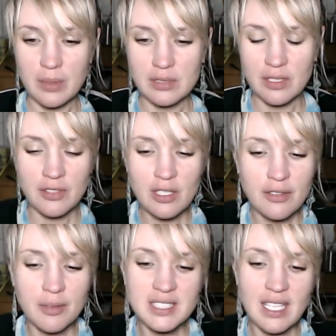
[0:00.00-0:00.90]
So if you
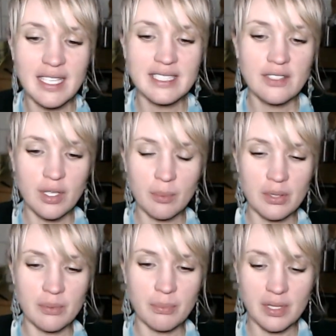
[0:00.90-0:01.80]
look from a scientific
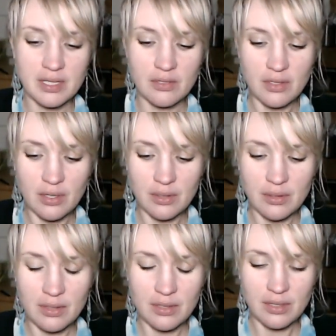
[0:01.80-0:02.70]
point of
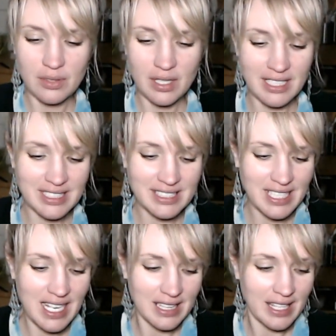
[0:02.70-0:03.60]
view, you can
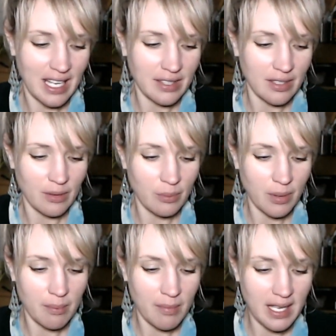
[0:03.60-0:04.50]
understand that
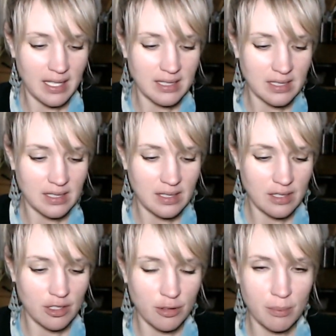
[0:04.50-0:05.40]
we're made
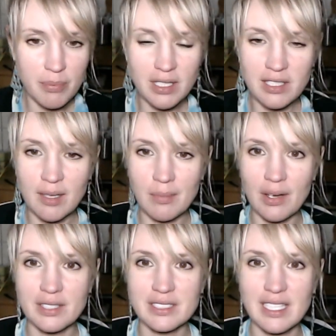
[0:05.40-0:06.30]
from building
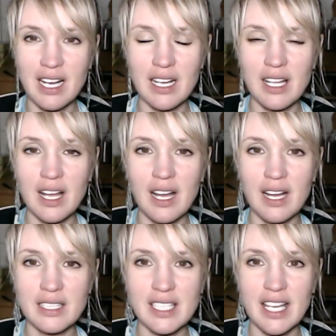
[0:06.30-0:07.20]
blocks, and our
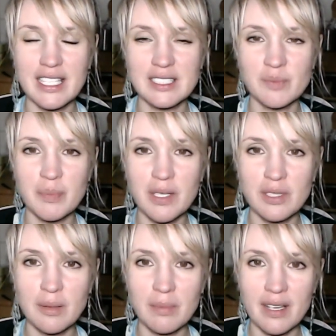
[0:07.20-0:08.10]
tiniest
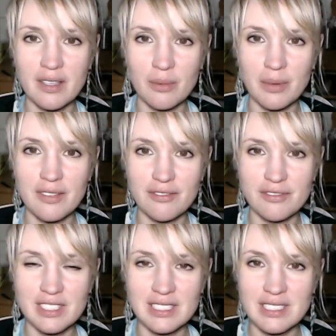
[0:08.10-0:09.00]
building block that we've
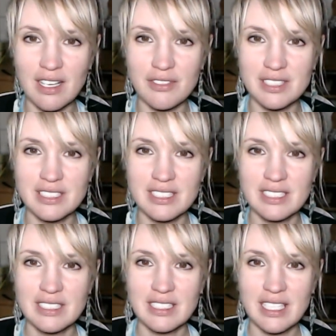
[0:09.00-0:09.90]
discovered
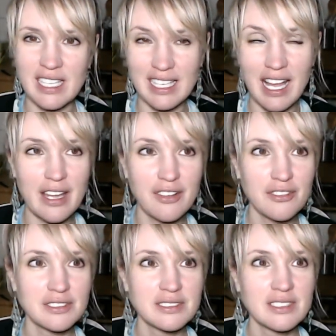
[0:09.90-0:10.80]
in
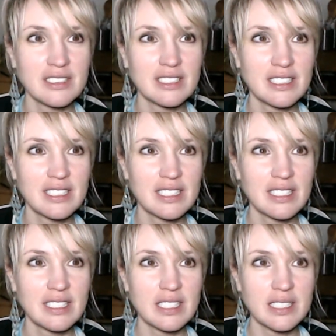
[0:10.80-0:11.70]
life
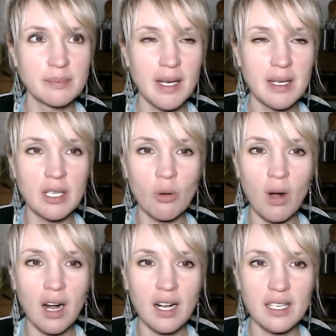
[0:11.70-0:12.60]
is maybe
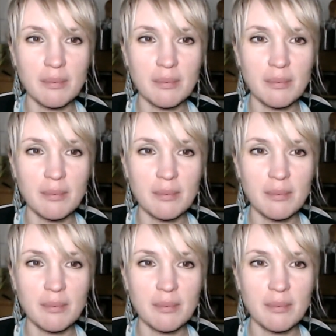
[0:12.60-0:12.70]
quark.